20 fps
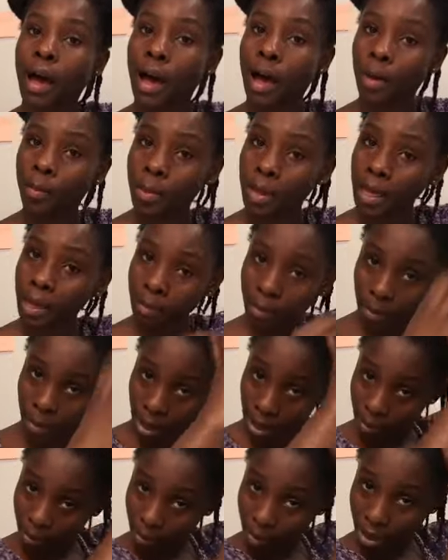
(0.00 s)
I'll be
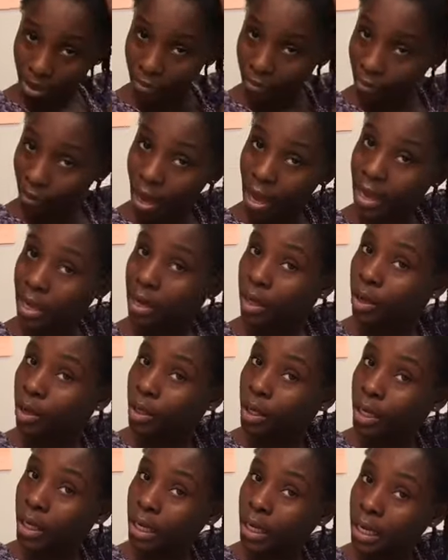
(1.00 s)
in my
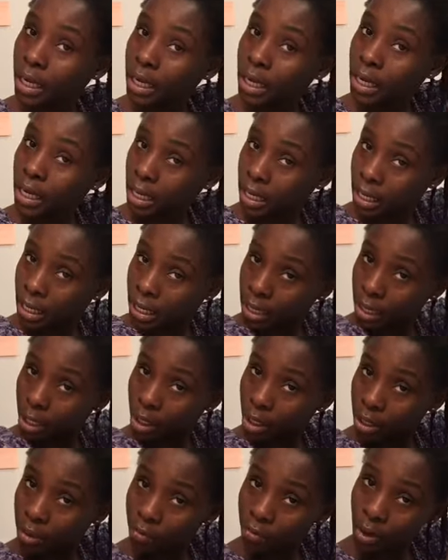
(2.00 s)
final year in the
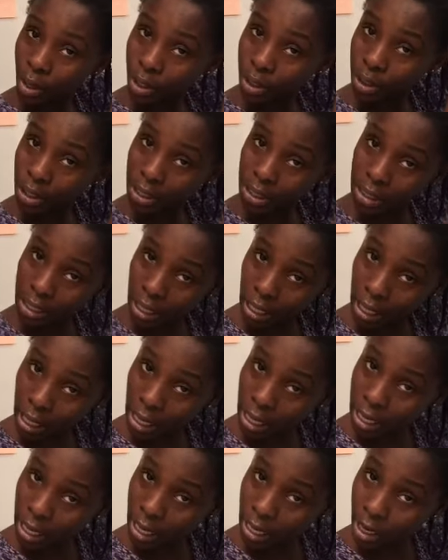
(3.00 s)

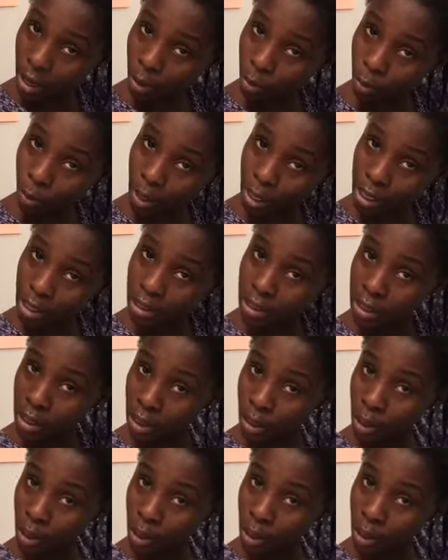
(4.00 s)
university, and I can't wait